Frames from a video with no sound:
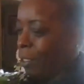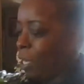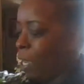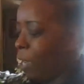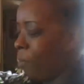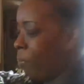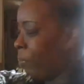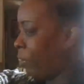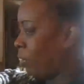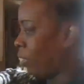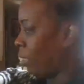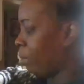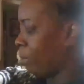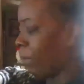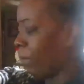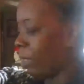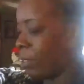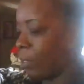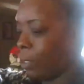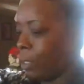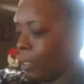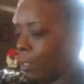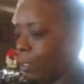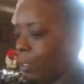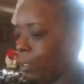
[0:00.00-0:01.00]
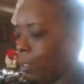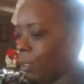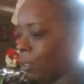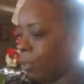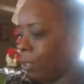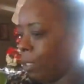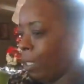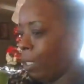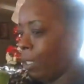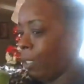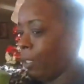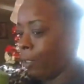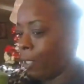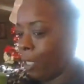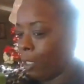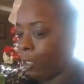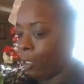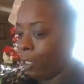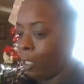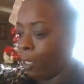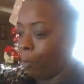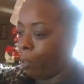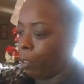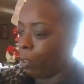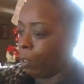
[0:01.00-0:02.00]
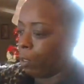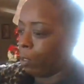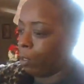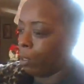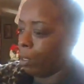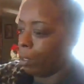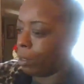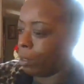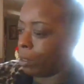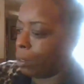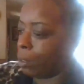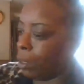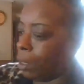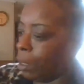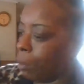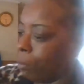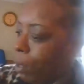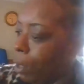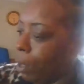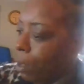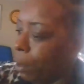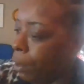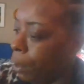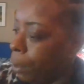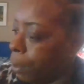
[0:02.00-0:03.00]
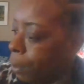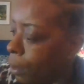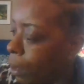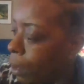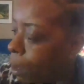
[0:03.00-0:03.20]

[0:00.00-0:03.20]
I haven't checked my ticket yet. I got I bought another ticket right here,